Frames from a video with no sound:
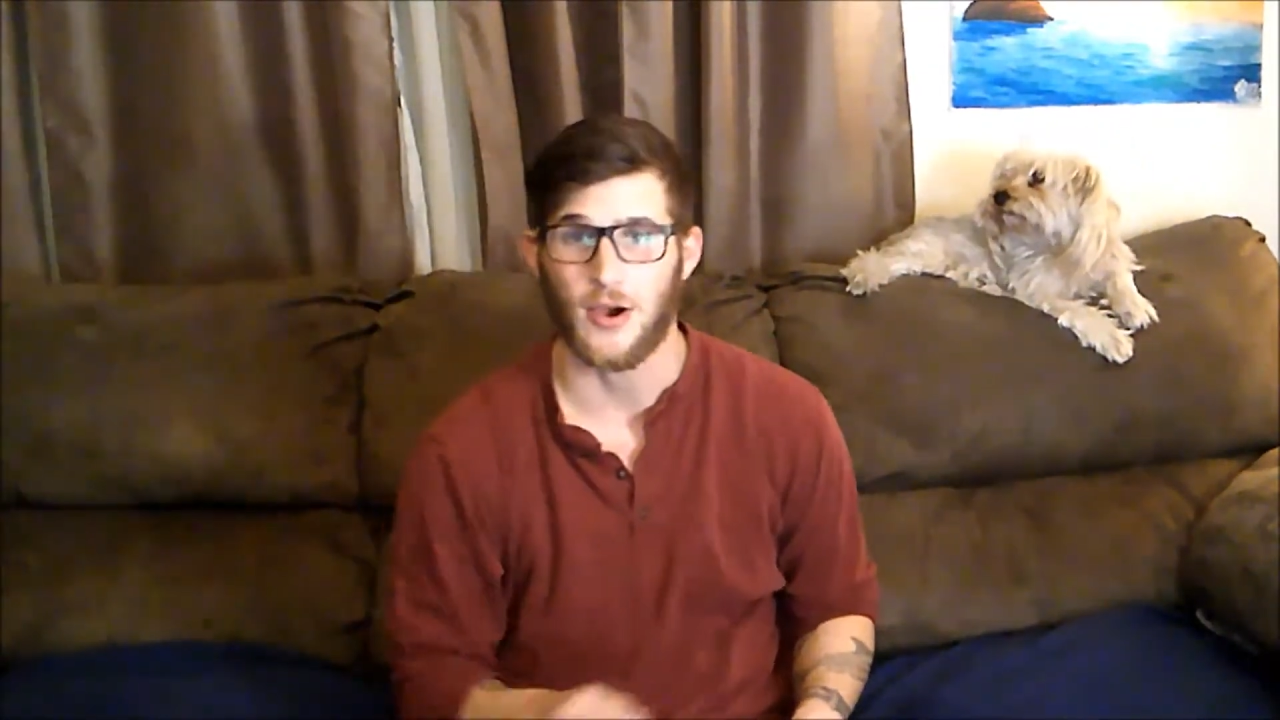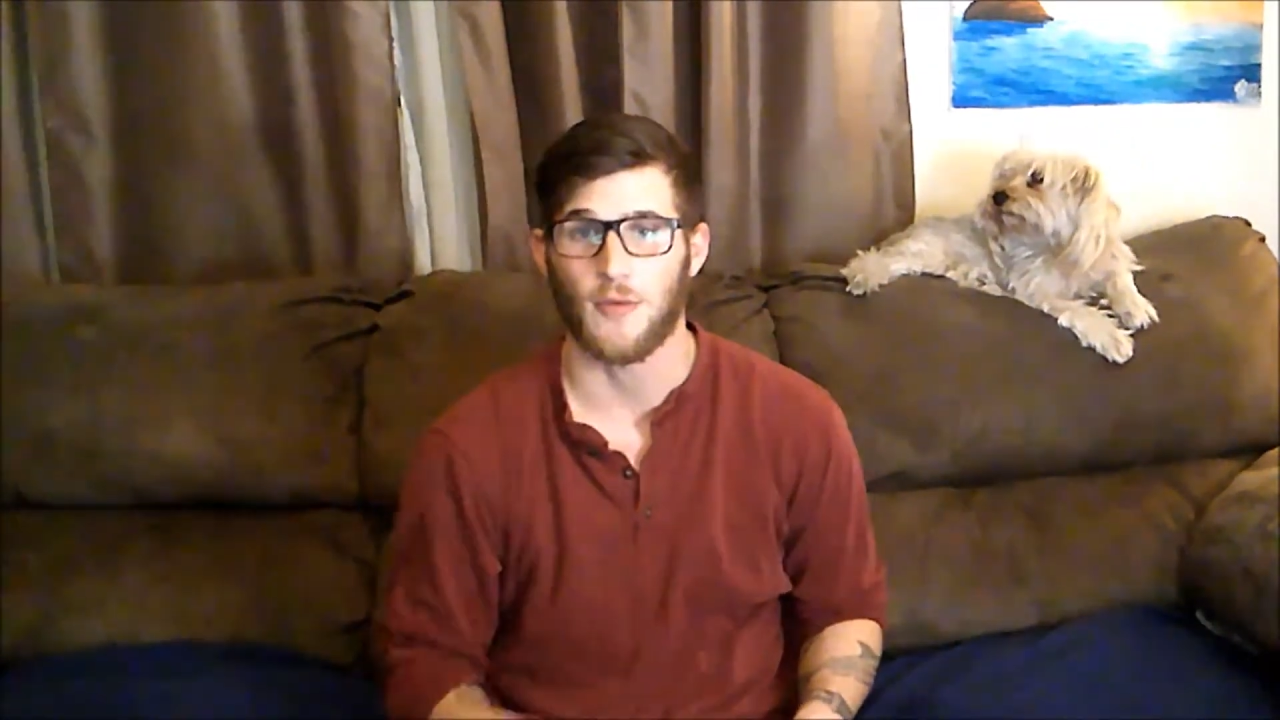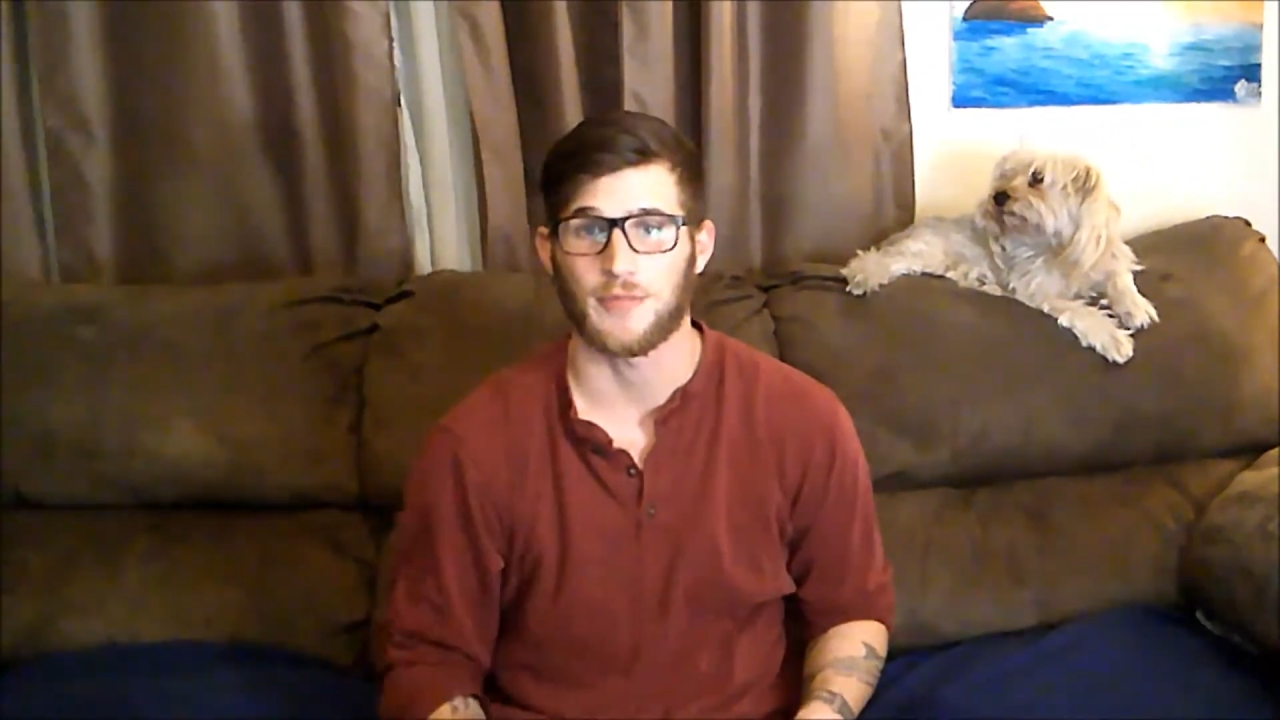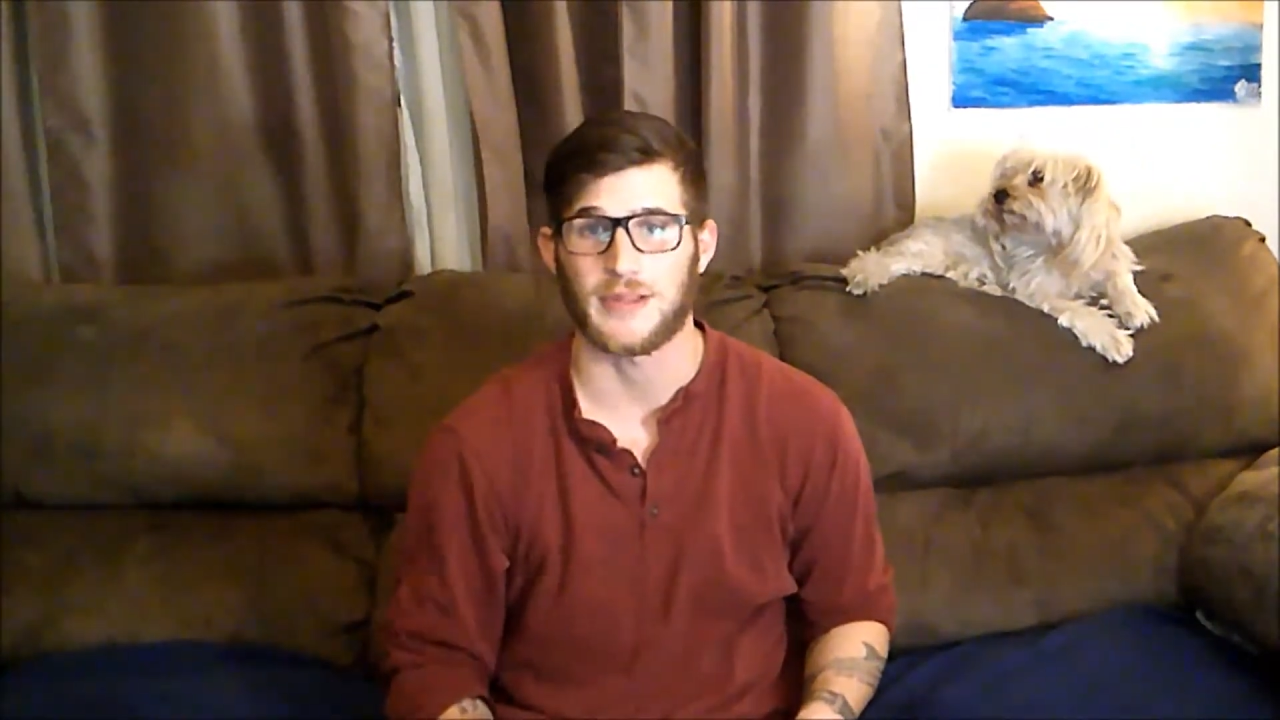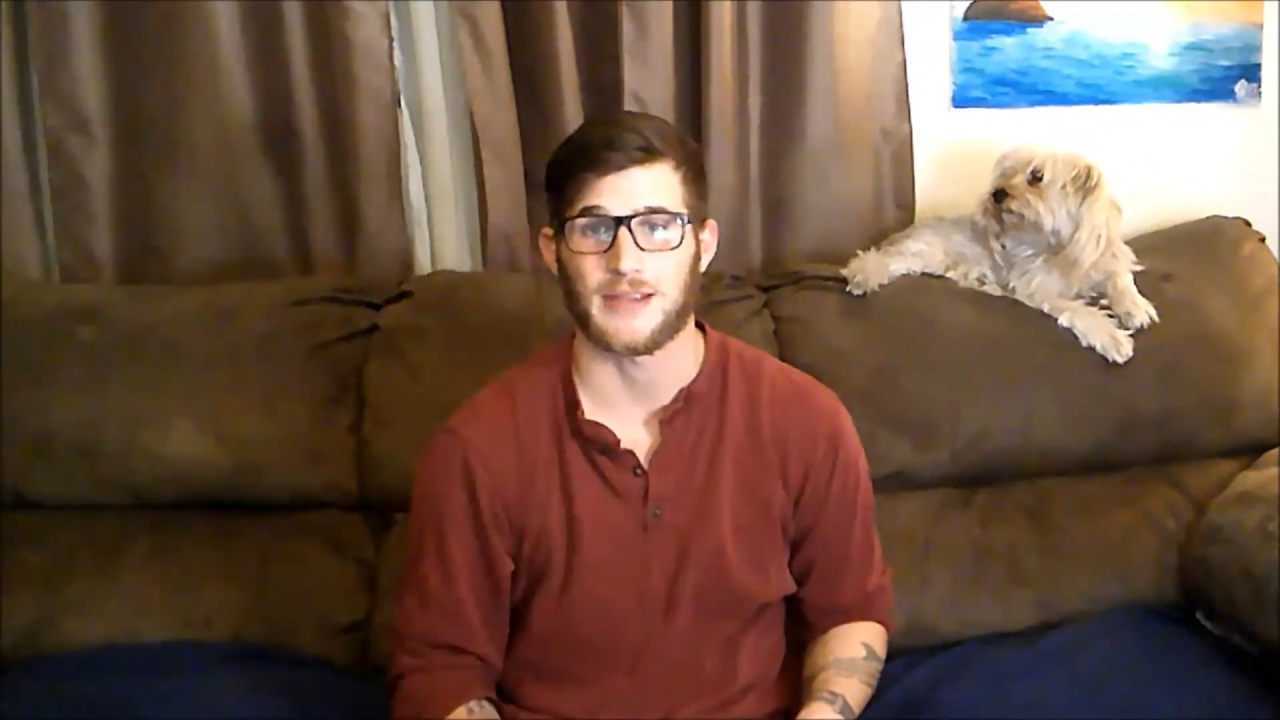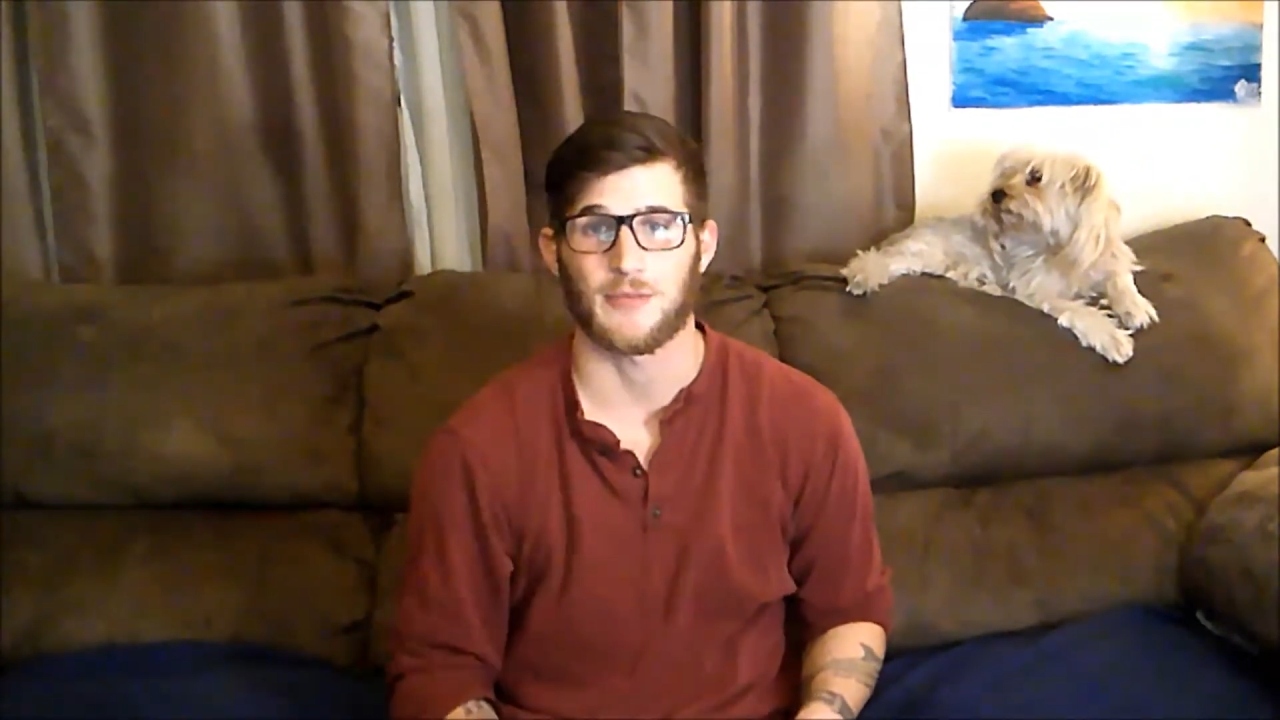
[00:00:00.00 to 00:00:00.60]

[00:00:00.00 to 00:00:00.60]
hopefully